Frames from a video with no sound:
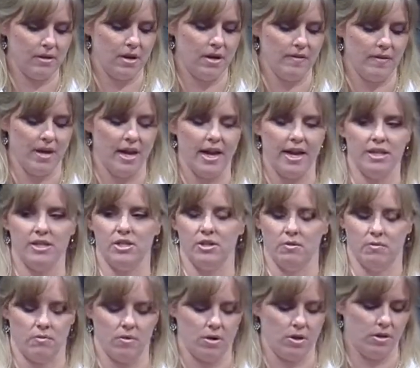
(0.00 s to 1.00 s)
in the
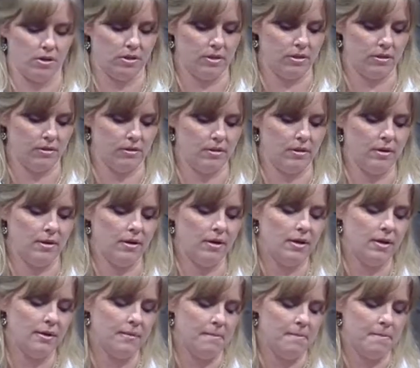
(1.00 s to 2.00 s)
ancient world,
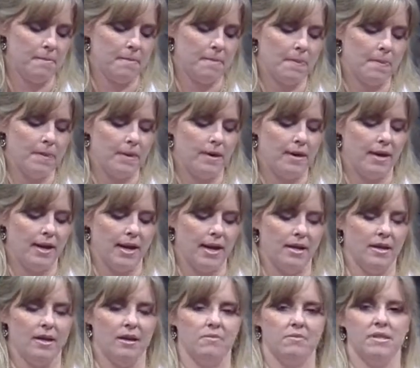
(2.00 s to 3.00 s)

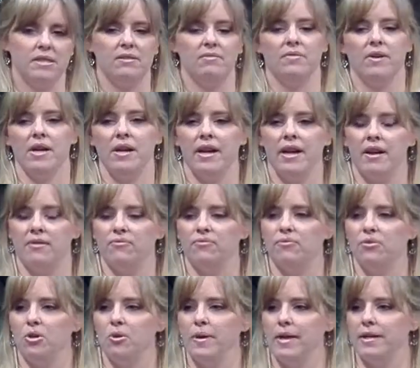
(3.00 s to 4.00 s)
and it was a very
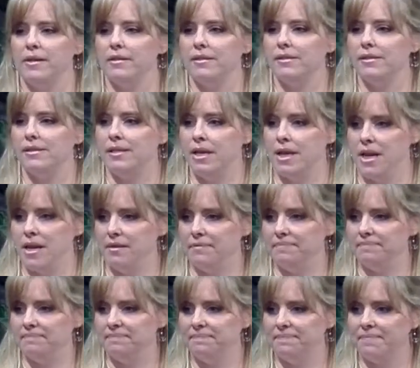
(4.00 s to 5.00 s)
affluent city,
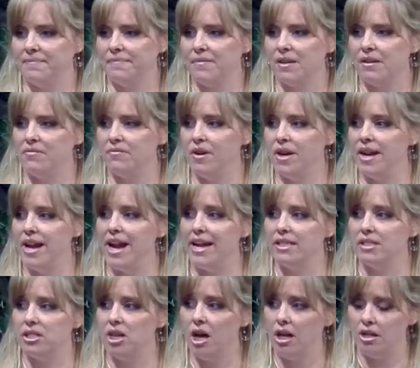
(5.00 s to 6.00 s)
a very
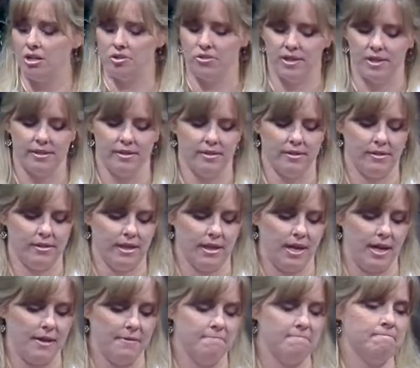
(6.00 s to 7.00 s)
idolatrous
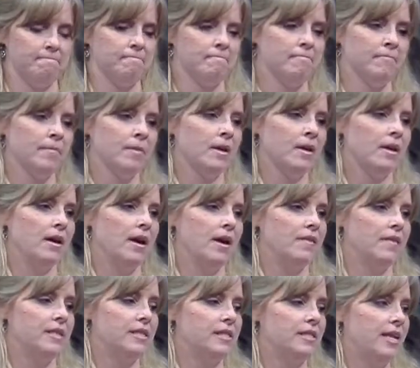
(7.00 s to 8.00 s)
city.
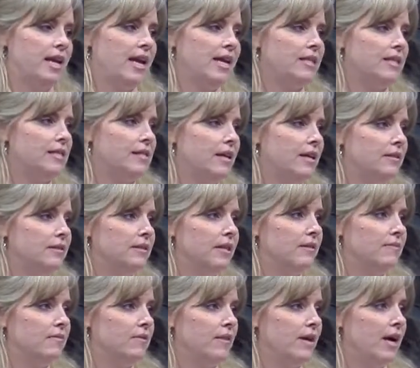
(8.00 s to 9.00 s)
And the saints that
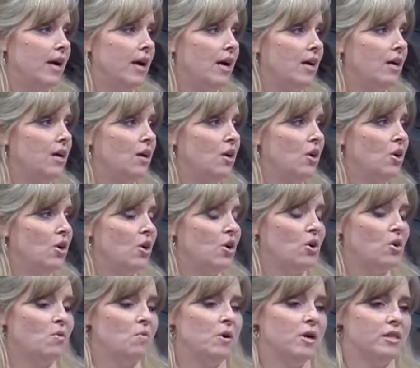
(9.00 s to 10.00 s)
lived there
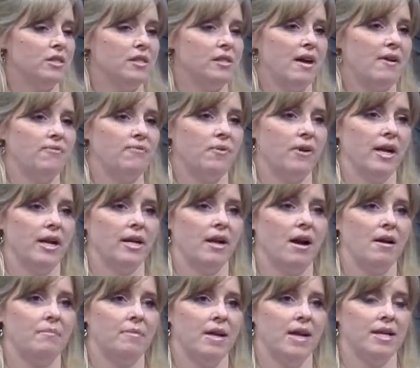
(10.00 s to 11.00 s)
were suffering
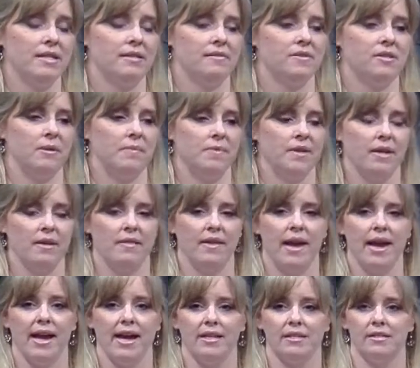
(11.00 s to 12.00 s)
not because of something
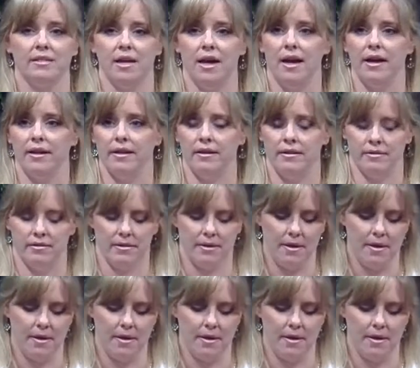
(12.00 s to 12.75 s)
they had done,